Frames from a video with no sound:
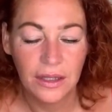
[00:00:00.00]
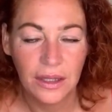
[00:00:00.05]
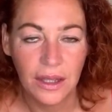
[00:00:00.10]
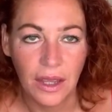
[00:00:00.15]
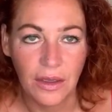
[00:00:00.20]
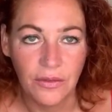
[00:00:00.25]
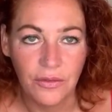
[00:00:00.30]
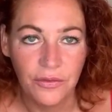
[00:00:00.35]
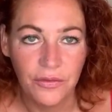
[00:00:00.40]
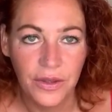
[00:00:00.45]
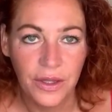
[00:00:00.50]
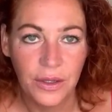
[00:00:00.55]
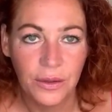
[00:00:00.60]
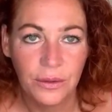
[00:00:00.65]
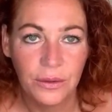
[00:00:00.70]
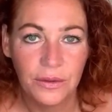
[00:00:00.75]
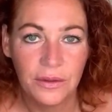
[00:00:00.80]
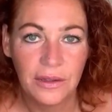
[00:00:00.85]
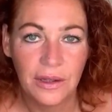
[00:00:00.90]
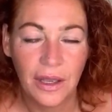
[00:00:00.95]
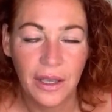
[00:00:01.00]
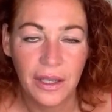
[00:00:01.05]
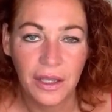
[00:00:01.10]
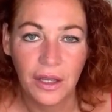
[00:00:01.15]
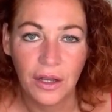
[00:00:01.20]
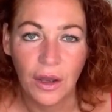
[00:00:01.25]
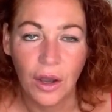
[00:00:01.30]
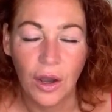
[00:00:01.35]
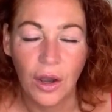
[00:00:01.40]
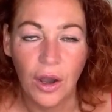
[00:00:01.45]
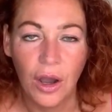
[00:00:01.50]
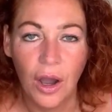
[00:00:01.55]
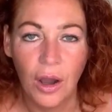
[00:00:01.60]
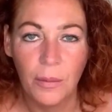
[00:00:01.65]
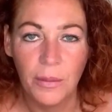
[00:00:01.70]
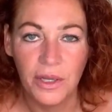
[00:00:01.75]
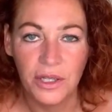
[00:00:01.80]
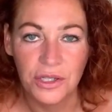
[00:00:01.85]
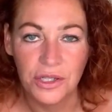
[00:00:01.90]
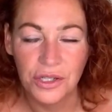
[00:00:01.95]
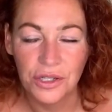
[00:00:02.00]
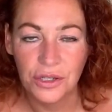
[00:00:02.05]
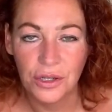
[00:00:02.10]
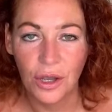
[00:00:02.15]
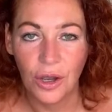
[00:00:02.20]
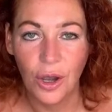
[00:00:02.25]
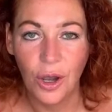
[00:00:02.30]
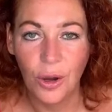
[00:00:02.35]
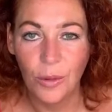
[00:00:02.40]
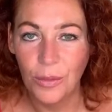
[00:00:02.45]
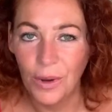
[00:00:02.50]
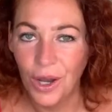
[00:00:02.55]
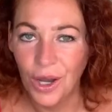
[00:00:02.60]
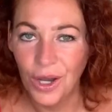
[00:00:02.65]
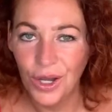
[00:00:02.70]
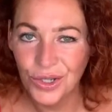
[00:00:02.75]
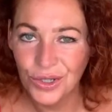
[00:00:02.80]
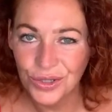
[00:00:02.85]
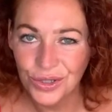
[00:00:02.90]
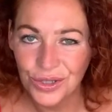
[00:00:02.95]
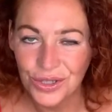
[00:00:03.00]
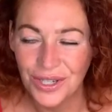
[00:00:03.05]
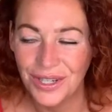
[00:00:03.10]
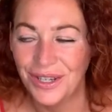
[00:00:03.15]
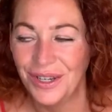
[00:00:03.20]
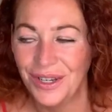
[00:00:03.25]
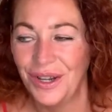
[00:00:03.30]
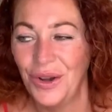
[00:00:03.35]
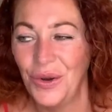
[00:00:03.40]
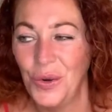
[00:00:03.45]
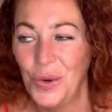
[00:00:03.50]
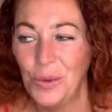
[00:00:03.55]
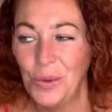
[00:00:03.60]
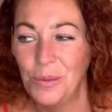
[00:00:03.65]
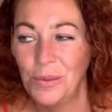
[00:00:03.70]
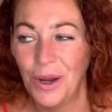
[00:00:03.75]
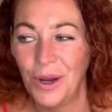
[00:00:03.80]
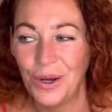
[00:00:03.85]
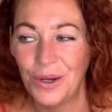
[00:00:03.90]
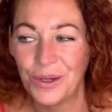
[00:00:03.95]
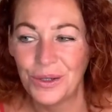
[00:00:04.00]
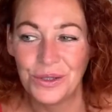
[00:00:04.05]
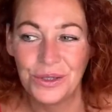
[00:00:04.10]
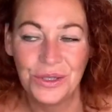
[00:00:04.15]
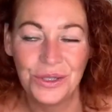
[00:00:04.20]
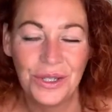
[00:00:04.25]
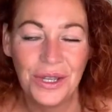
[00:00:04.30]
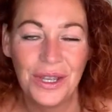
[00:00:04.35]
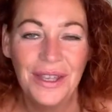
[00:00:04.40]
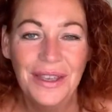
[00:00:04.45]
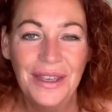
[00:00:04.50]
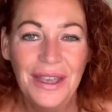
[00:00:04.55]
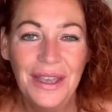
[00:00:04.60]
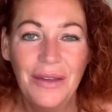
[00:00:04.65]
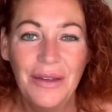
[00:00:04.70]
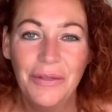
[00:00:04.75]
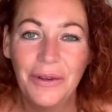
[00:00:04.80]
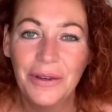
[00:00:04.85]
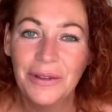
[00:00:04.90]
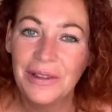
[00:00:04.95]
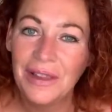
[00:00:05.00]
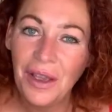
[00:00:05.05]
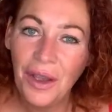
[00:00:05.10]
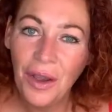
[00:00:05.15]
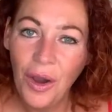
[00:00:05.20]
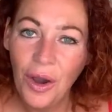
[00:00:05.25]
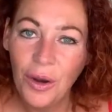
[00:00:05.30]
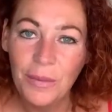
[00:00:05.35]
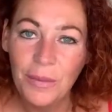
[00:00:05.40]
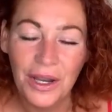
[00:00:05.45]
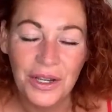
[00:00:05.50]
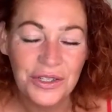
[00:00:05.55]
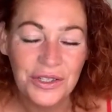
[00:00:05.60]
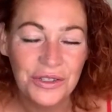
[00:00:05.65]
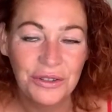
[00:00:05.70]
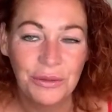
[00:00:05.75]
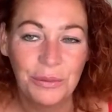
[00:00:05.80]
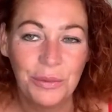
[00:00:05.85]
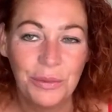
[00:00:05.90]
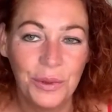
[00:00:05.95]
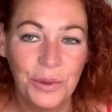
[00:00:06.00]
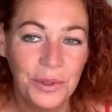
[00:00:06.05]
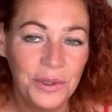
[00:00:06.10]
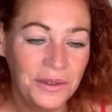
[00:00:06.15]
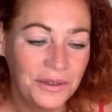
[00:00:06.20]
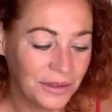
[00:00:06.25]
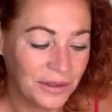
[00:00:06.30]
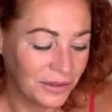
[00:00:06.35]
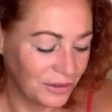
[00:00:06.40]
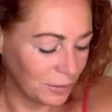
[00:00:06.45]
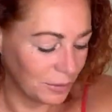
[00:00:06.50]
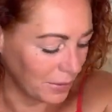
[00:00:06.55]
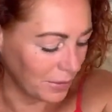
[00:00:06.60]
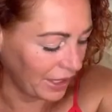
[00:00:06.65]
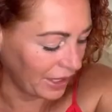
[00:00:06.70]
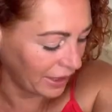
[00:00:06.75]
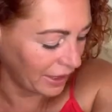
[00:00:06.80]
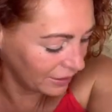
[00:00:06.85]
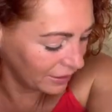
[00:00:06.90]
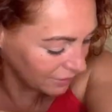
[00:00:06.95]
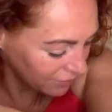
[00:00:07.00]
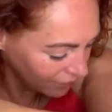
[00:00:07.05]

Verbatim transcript: it feels like a, a homage, a homage? A homage. It feels like a homage to Poison to me.